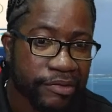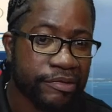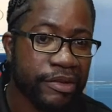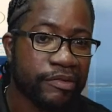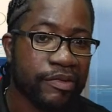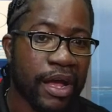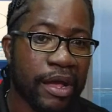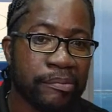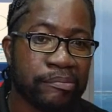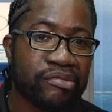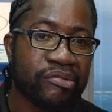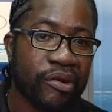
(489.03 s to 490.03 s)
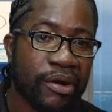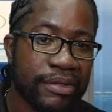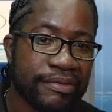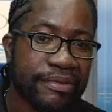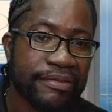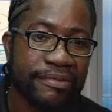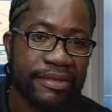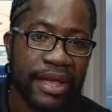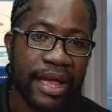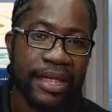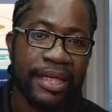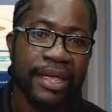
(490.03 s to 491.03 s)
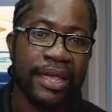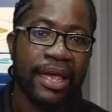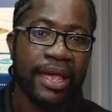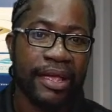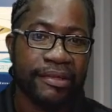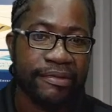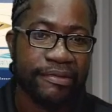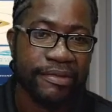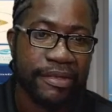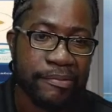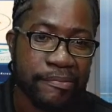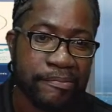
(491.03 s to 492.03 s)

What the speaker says: silver, and bronze CISC